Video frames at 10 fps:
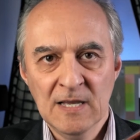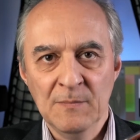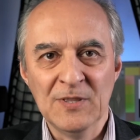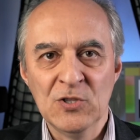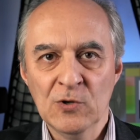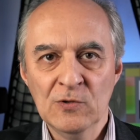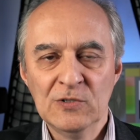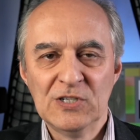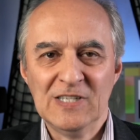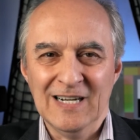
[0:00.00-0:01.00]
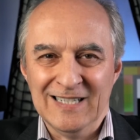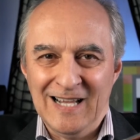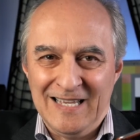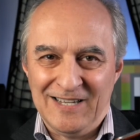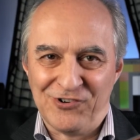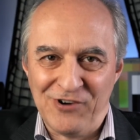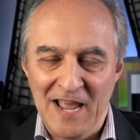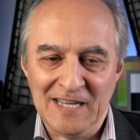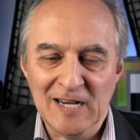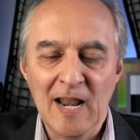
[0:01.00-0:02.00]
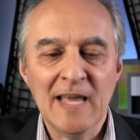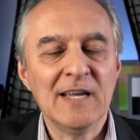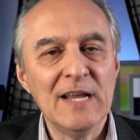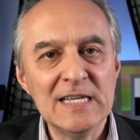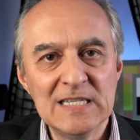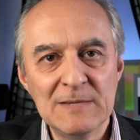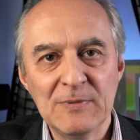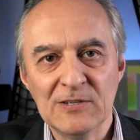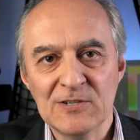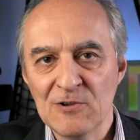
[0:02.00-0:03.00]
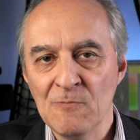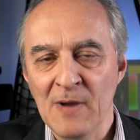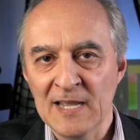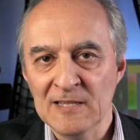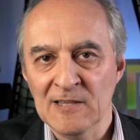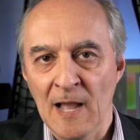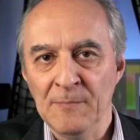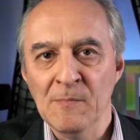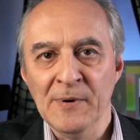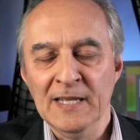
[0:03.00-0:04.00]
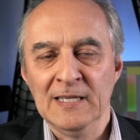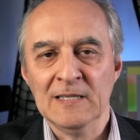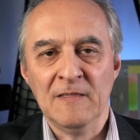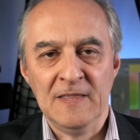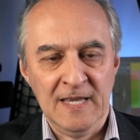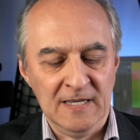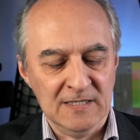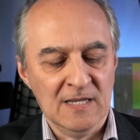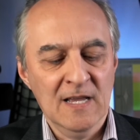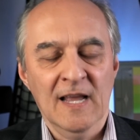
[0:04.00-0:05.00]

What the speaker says: but don't start like cranking like crazy because you might end up breaking things.